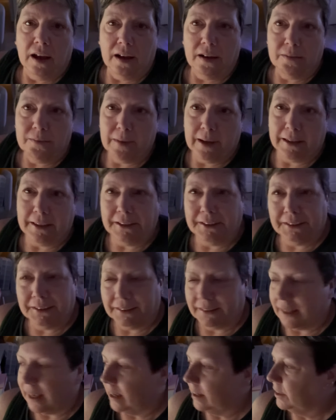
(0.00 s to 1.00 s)
Maddie's
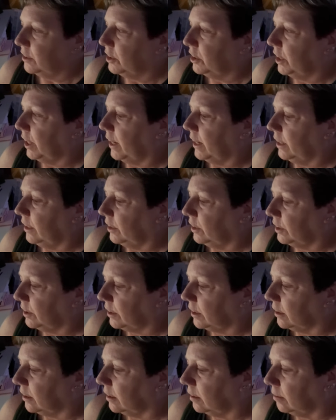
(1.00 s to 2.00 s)
just getting
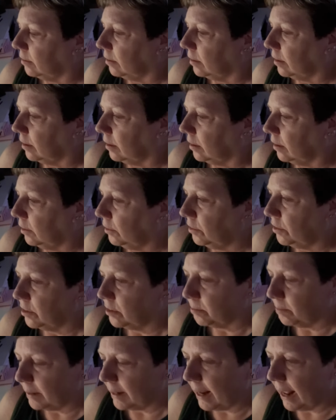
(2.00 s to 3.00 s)
changed.
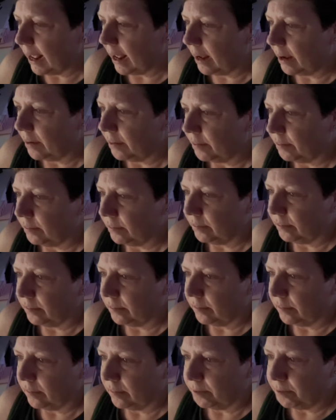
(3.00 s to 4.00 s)
Luna's been out.
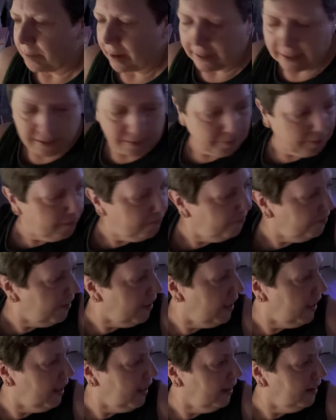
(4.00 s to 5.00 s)
Maddie's been
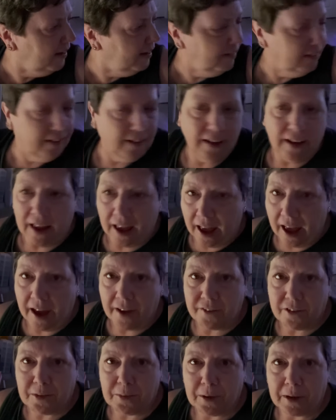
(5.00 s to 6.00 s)
fed.
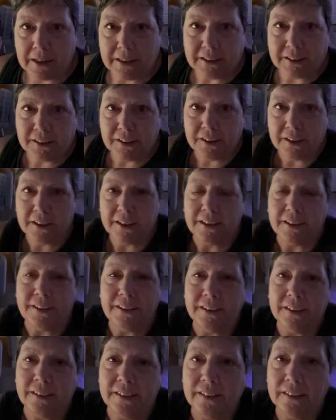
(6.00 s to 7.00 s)
Everybody's good.
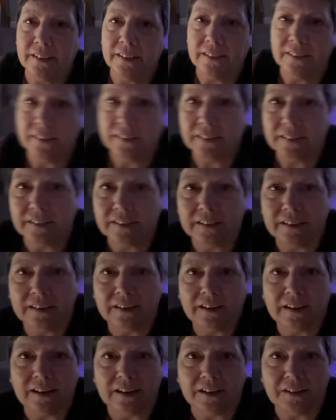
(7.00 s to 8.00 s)

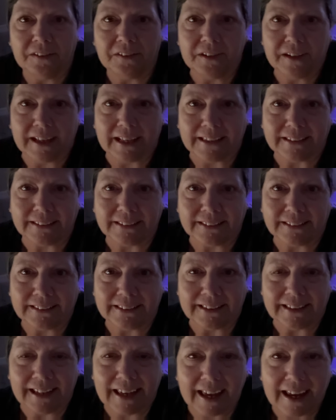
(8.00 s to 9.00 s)
Luna gets to
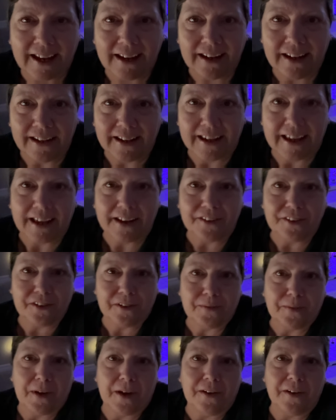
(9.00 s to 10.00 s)
see Kaylee again
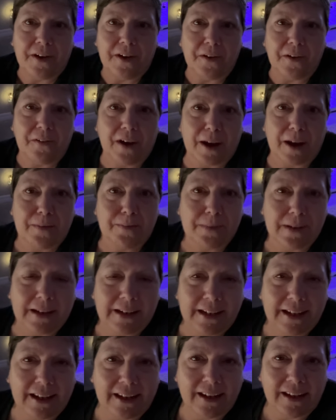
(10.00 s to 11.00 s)
tomorrow, right,
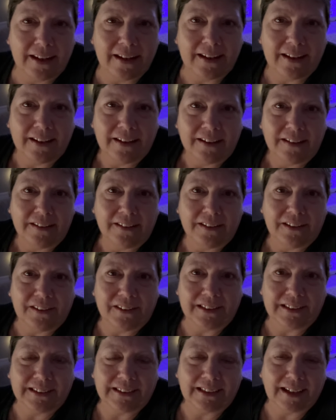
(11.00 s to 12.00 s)
buddy? You're
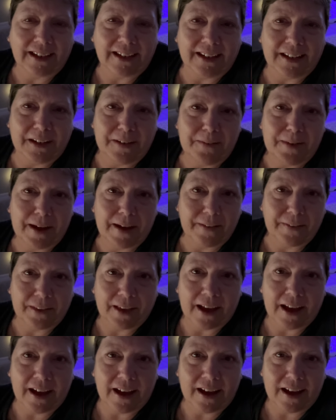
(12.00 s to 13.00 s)
excited about
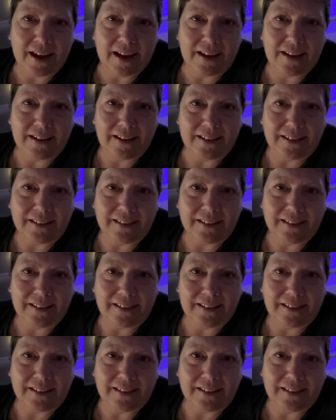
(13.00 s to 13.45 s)
that.